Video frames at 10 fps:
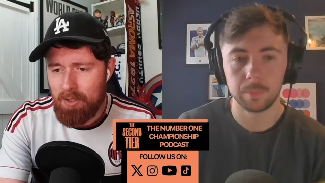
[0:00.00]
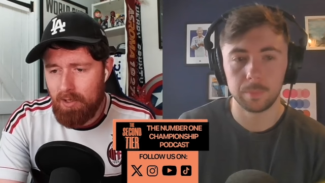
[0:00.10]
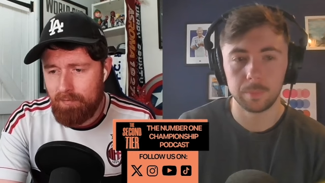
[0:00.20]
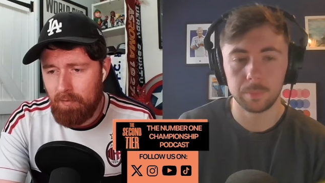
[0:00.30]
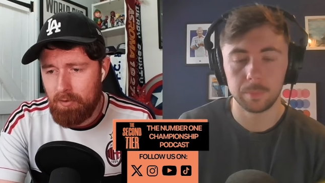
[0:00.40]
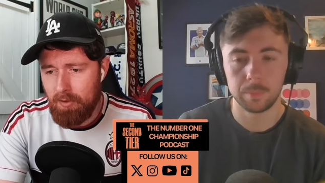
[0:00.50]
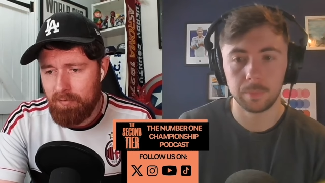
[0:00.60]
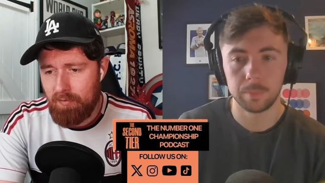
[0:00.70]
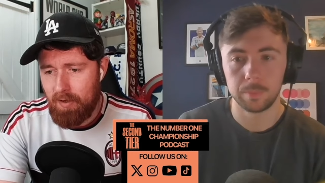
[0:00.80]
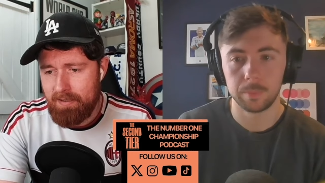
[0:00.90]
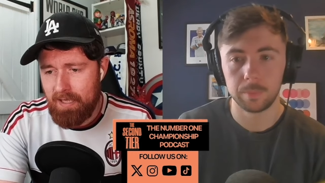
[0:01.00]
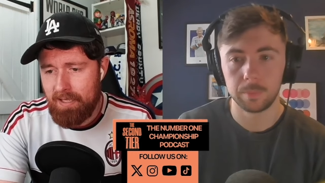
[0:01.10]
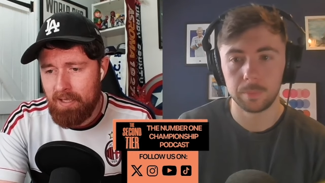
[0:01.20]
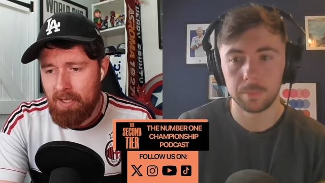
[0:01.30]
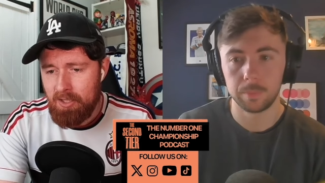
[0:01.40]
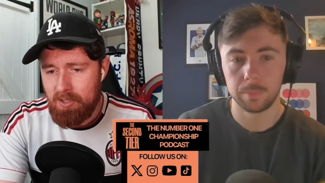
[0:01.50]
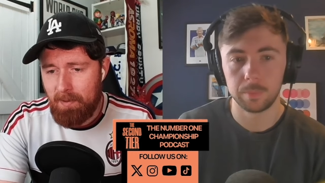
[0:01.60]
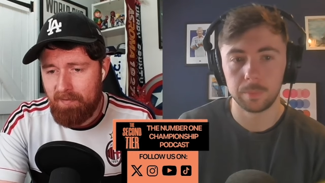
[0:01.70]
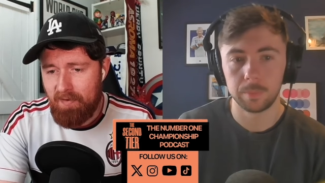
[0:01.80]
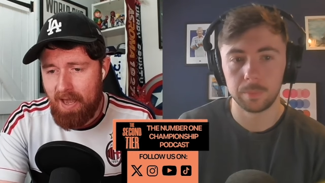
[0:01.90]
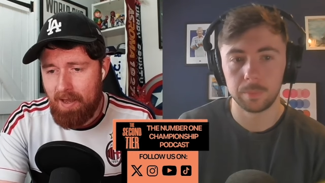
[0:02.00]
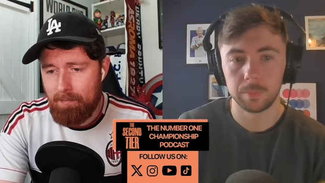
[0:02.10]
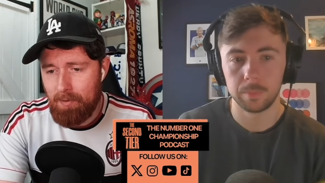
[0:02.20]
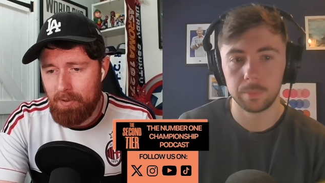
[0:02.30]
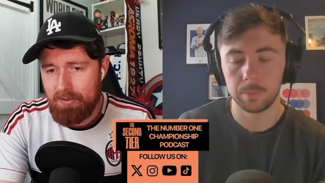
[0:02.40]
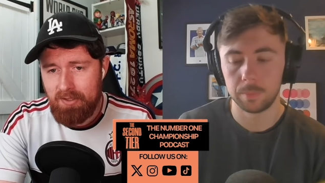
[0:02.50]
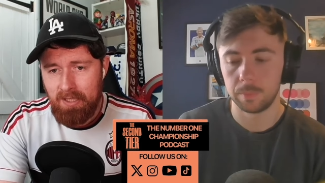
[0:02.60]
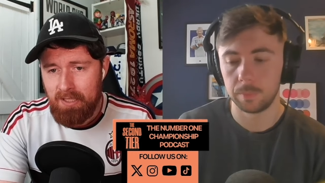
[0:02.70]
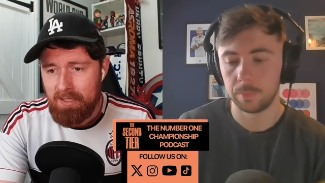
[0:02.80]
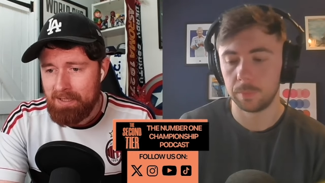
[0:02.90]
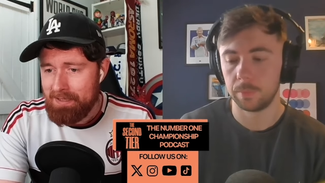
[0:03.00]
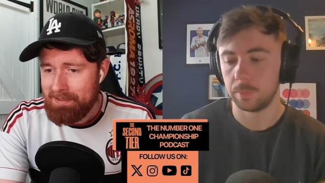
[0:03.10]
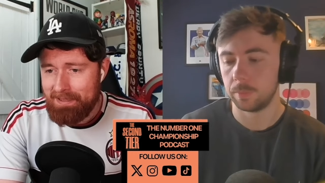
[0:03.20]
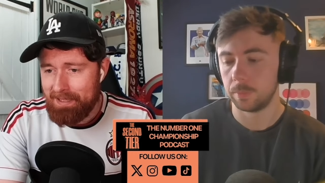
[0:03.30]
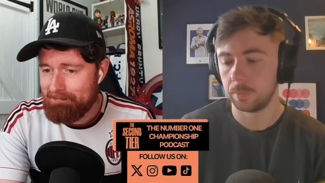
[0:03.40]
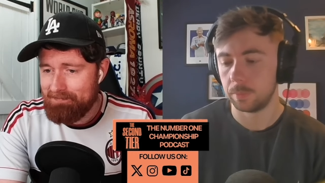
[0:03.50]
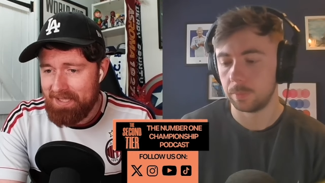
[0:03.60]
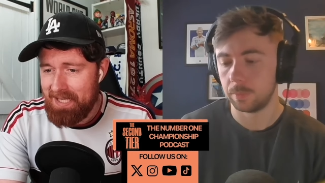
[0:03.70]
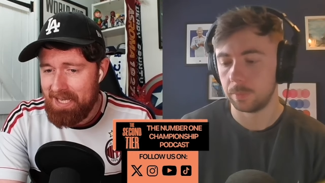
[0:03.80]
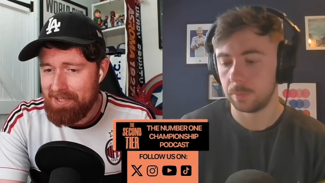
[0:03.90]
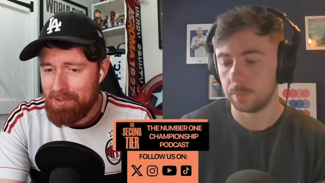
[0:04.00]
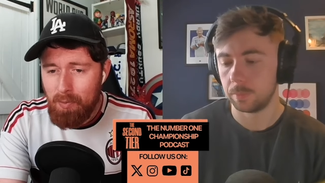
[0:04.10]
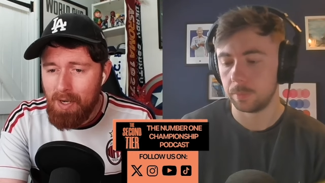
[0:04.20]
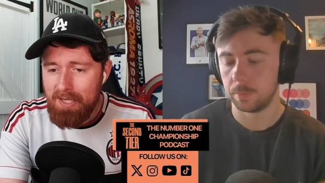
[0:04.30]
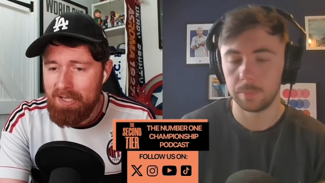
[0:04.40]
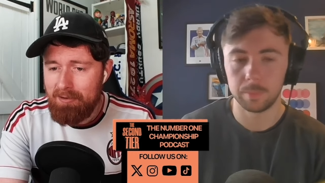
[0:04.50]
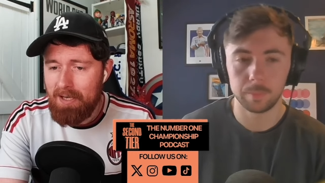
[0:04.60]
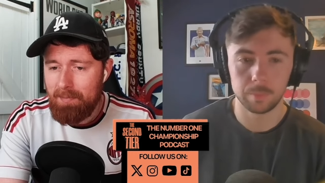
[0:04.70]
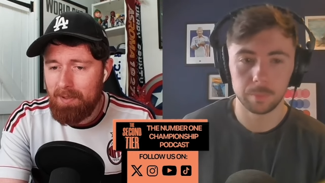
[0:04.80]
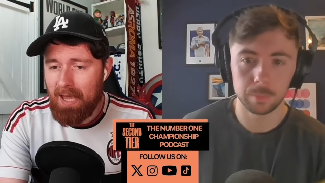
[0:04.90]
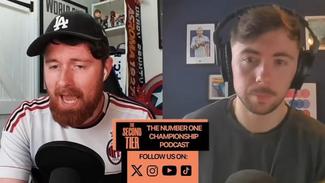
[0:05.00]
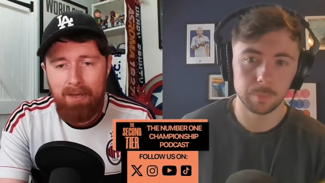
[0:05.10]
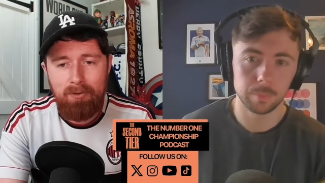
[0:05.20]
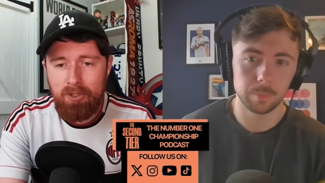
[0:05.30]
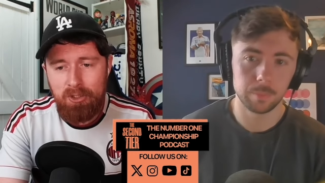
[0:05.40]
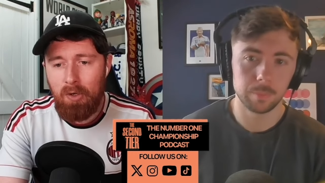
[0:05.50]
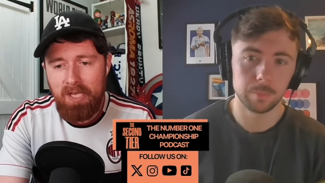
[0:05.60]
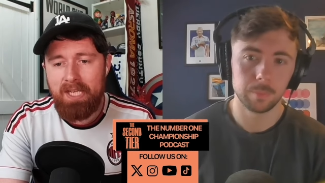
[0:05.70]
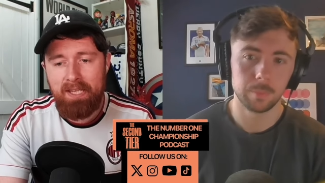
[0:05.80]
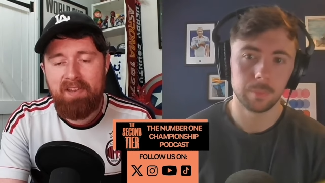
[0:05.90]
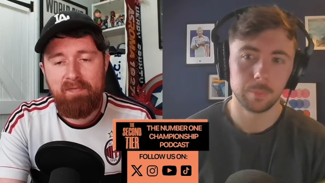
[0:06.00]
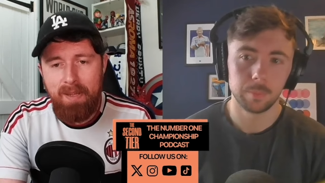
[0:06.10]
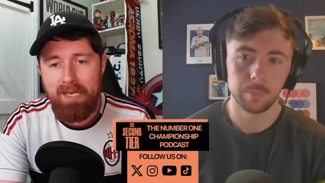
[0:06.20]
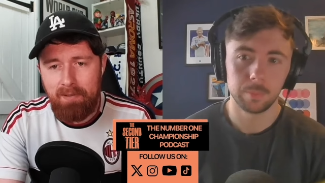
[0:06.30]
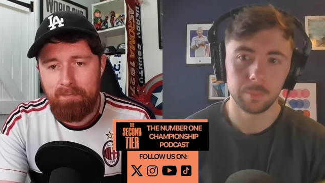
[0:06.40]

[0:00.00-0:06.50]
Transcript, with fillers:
Speaker 1: Cardiff on Good Friday, to be fair, but you know, it's quite incredible how shocking they've been